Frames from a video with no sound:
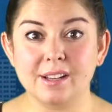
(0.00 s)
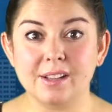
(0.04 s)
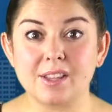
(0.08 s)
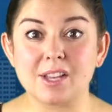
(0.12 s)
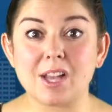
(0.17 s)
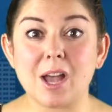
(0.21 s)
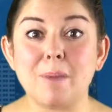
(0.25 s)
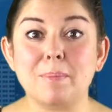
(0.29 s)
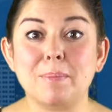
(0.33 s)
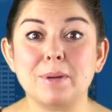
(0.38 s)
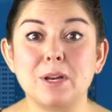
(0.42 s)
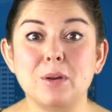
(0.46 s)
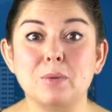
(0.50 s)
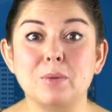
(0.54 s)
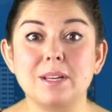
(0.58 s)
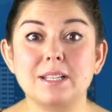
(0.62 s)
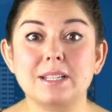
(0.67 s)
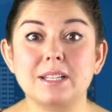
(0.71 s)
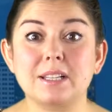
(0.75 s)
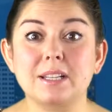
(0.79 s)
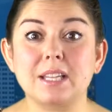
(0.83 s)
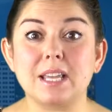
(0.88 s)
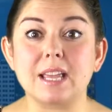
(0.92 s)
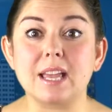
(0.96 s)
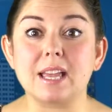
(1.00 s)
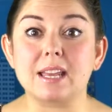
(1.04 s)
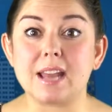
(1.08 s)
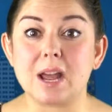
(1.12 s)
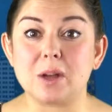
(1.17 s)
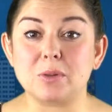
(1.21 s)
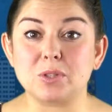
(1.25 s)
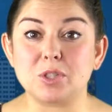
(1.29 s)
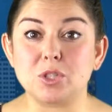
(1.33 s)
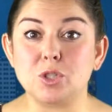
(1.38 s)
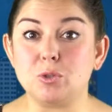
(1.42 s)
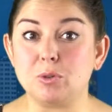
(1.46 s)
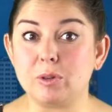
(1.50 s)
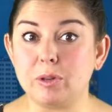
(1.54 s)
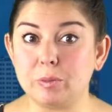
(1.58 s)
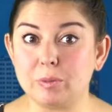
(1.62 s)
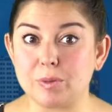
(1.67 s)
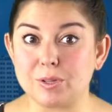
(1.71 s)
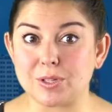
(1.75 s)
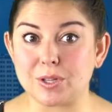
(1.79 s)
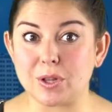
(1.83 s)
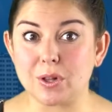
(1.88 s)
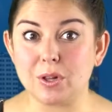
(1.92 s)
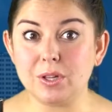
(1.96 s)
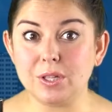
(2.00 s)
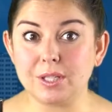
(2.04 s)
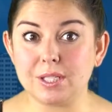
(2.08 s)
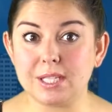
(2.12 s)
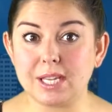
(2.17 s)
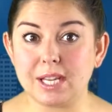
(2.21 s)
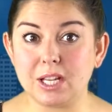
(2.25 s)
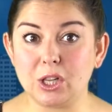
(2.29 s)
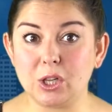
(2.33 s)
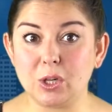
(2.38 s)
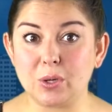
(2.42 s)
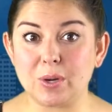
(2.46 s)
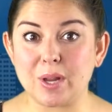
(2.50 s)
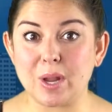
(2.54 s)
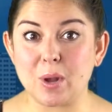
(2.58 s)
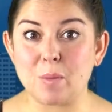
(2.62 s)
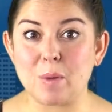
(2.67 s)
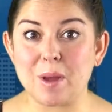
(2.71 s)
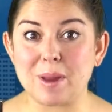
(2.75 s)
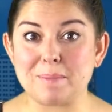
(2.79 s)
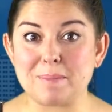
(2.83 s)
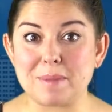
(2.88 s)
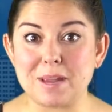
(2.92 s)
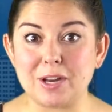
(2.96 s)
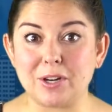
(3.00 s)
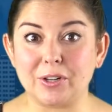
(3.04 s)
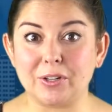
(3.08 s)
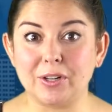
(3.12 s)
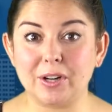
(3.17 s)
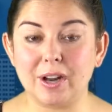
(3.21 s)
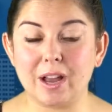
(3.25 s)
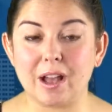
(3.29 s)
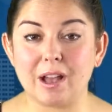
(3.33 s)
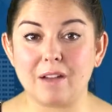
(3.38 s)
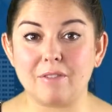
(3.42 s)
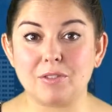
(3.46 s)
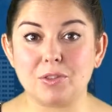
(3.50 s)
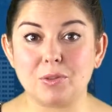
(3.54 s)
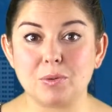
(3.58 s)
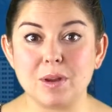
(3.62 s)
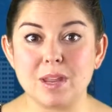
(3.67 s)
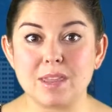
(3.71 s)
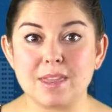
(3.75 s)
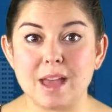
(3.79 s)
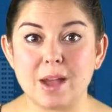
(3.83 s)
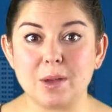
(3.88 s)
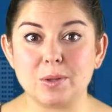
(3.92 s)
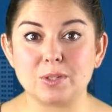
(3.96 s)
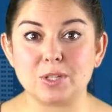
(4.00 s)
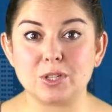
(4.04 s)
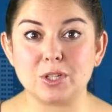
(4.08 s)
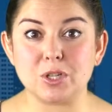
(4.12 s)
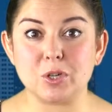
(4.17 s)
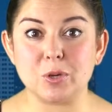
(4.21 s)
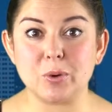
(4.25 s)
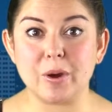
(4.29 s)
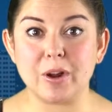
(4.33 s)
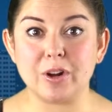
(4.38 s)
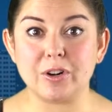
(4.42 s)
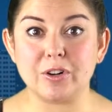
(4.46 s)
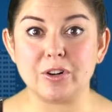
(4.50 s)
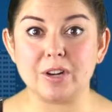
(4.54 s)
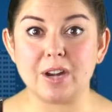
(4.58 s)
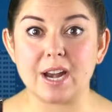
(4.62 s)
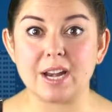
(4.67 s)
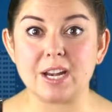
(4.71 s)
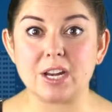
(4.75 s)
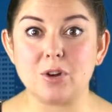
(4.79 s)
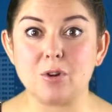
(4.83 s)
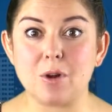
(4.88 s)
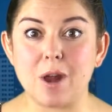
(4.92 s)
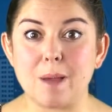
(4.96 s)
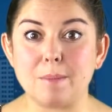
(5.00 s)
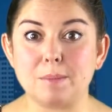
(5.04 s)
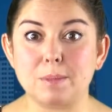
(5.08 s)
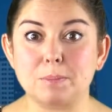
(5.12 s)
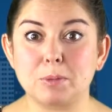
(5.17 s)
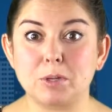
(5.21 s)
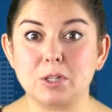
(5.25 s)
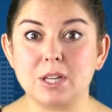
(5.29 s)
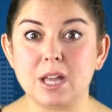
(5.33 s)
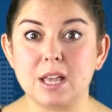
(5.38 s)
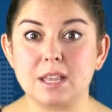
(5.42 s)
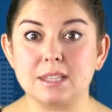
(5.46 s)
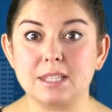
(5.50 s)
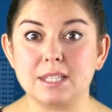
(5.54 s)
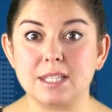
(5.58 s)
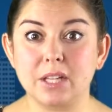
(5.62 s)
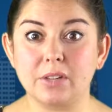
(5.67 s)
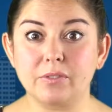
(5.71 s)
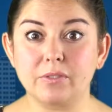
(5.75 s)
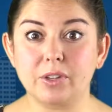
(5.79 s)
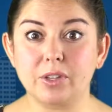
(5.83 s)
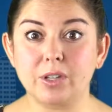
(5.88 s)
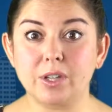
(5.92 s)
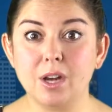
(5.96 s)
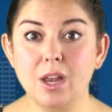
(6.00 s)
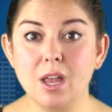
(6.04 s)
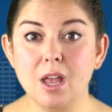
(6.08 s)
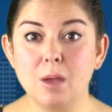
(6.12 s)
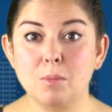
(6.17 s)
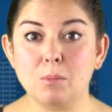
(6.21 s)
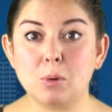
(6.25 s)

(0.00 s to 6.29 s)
The company recently announced drill results, including one meter of 3,290 grams per ton silver,